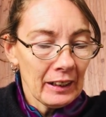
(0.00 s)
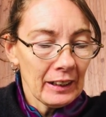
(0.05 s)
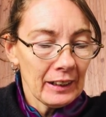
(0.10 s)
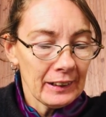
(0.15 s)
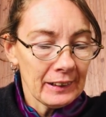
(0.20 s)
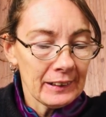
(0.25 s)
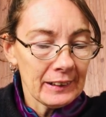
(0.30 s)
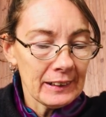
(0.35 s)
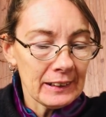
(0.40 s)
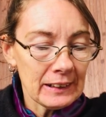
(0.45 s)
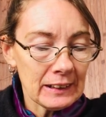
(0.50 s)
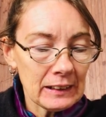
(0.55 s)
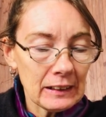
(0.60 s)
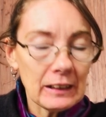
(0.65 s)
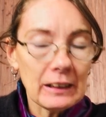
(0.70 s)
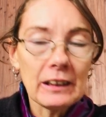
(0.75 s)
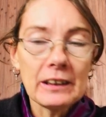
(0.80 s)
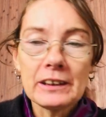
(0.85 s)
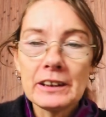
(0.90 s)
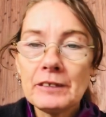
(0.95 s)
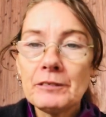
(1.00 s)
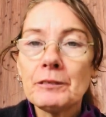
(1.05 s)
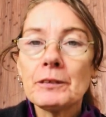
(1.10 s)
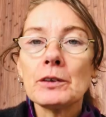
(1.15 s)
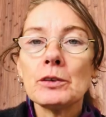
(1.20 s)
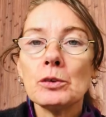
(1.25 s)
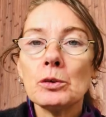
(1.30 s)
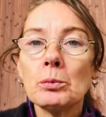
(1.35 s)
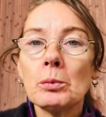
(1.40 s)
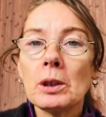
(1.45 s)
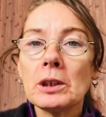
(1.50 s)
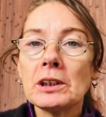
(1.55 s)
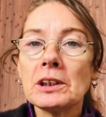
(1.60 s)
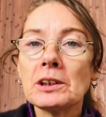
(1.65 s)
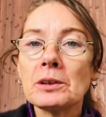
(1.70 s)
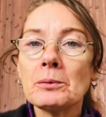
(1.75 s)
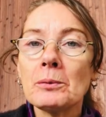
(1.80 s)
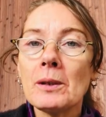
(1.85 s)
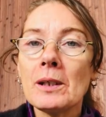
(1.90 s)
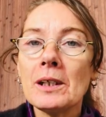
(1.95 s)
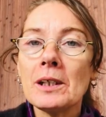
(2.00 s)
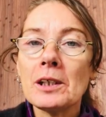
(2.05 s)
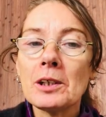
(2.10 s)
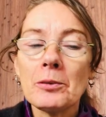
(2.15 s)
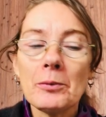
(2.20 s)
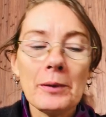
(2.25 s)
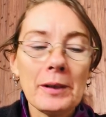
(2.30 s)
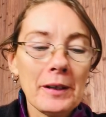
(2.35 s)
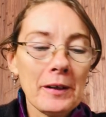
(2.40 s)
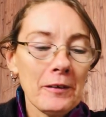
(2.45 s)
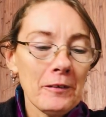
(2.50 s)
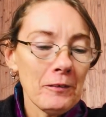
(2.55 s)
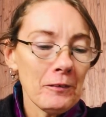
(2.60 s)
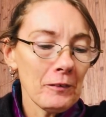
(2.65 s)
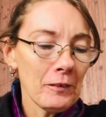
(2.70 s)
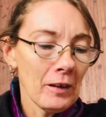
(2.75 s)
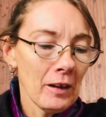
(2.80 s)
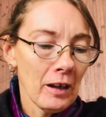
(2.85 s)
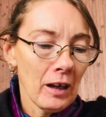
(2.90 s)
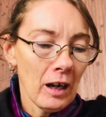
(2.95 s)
It is a difficult one to work with.